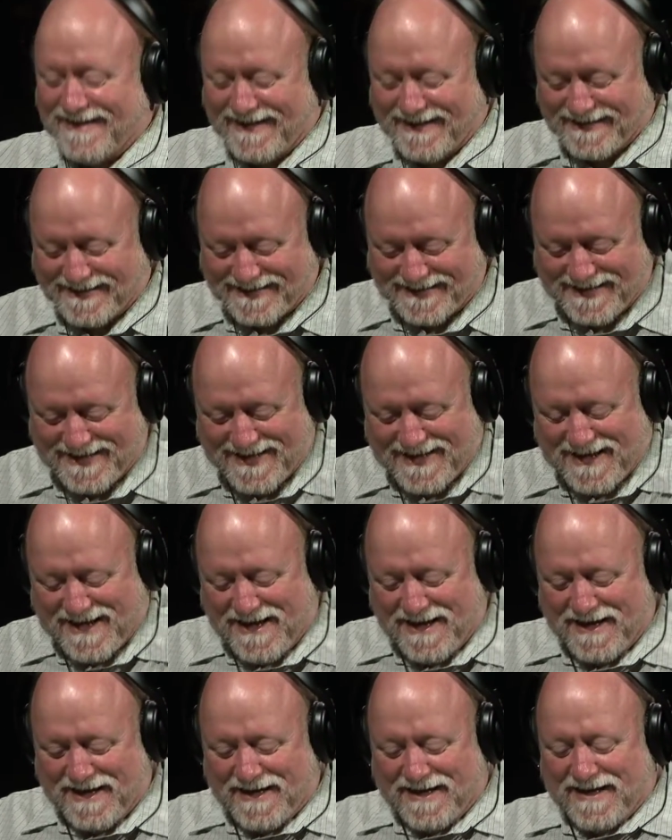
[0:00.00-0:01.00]
yes.
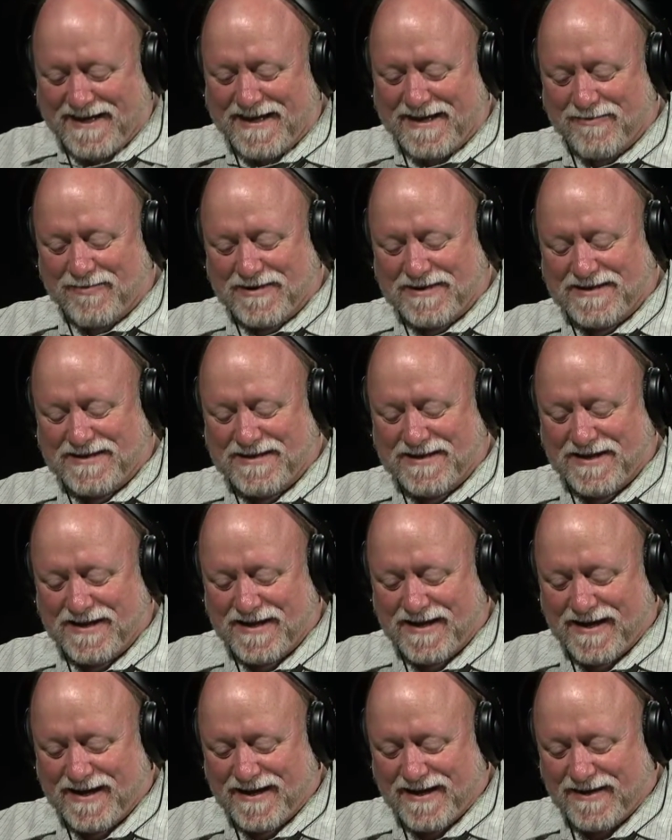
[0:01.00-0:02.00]
it was
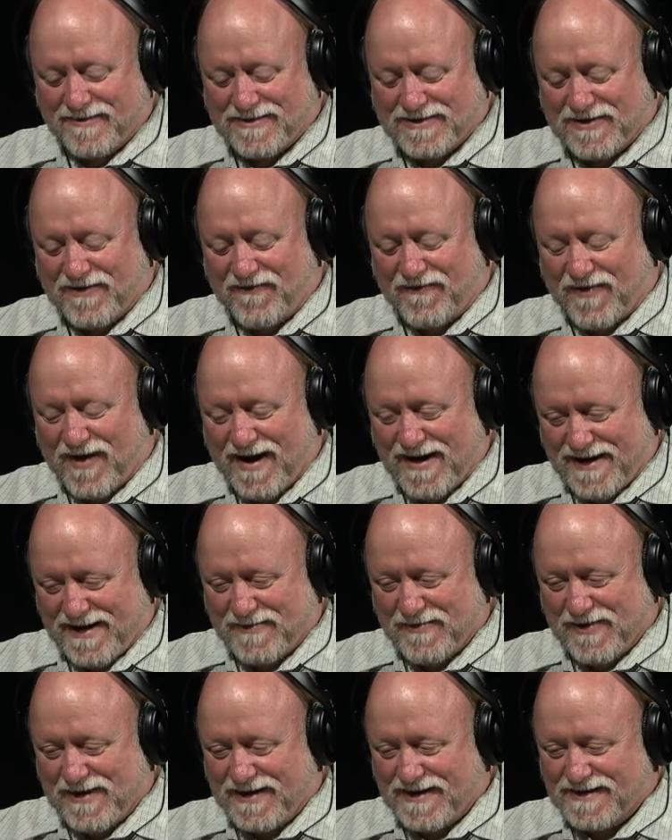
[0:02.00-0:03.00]
uh, it was so
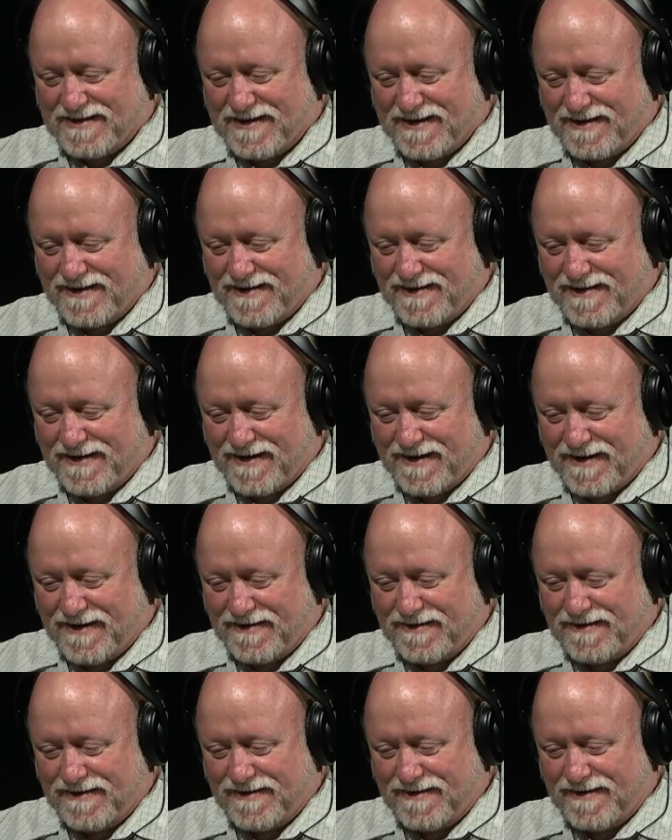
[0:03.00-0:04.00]
frightening because it. Uh,
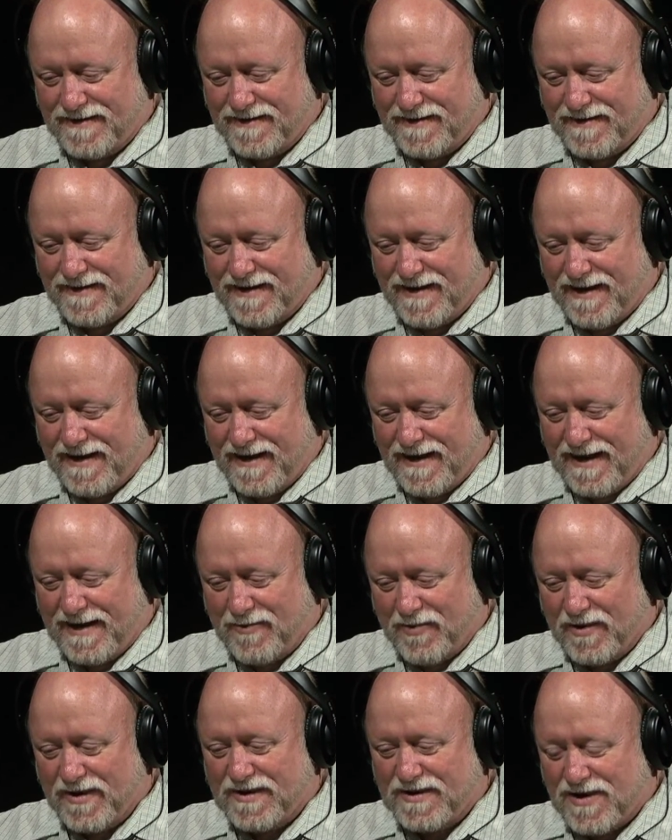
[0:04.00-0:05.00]

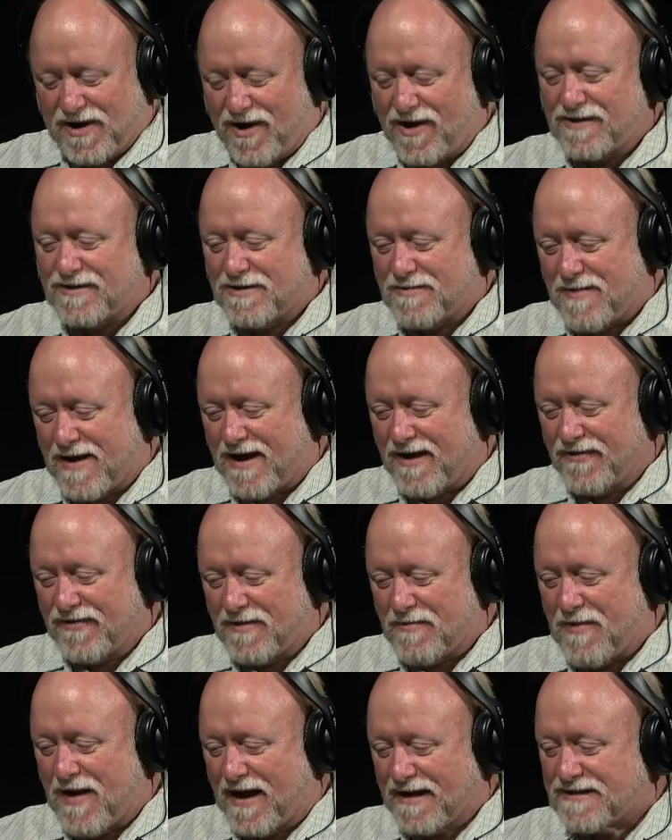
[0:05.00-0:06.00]
had really talked about
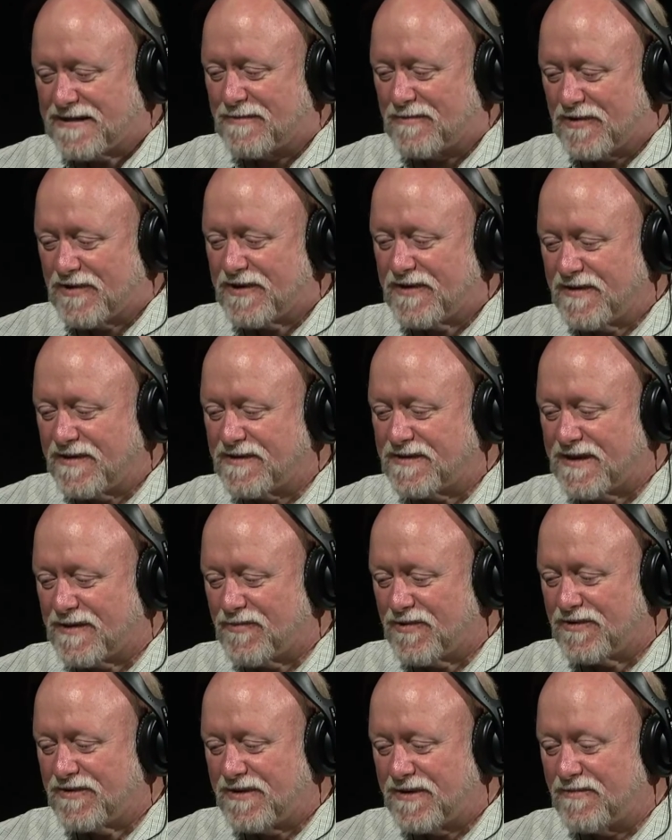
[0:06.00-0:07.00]
the possibility that
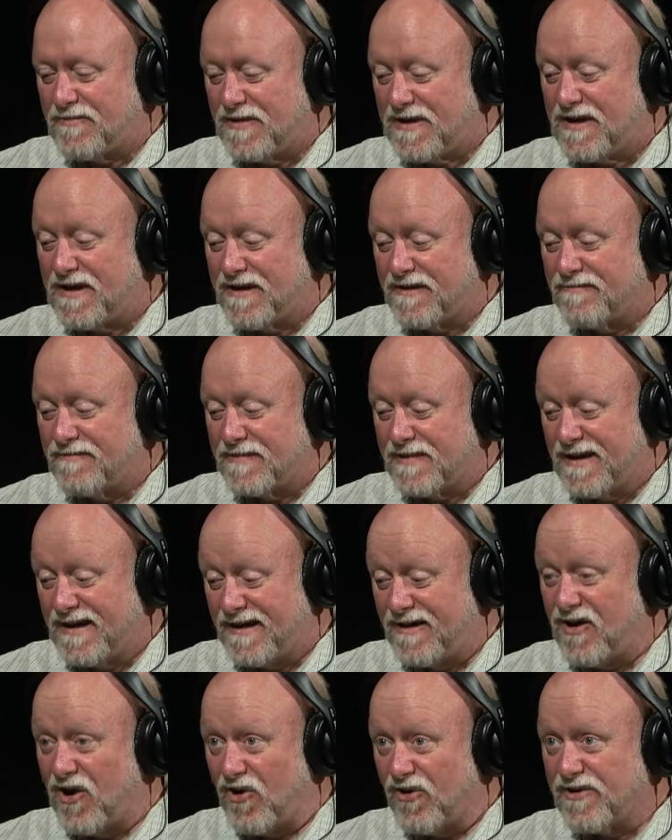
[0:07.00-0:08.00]
someone could become
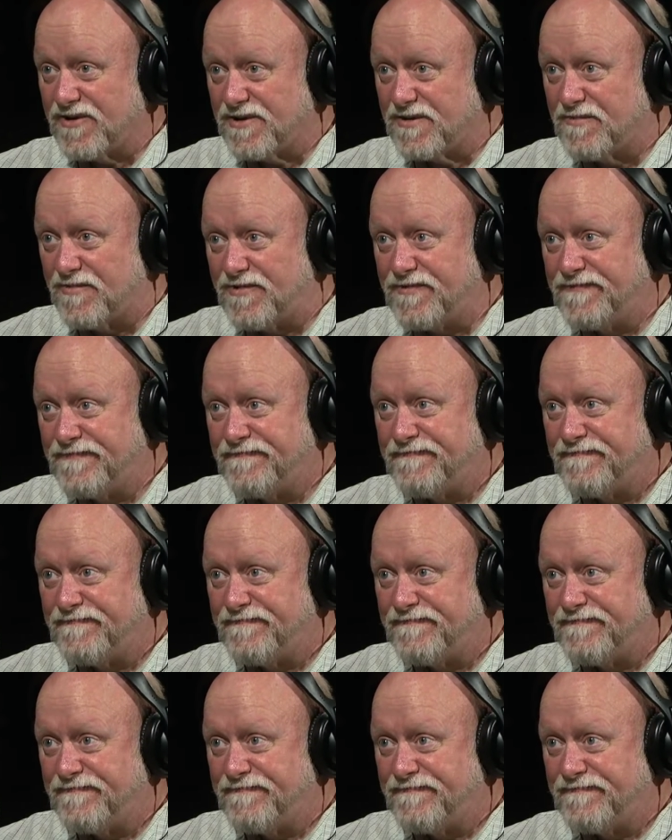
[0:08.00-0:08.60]
incorrigible,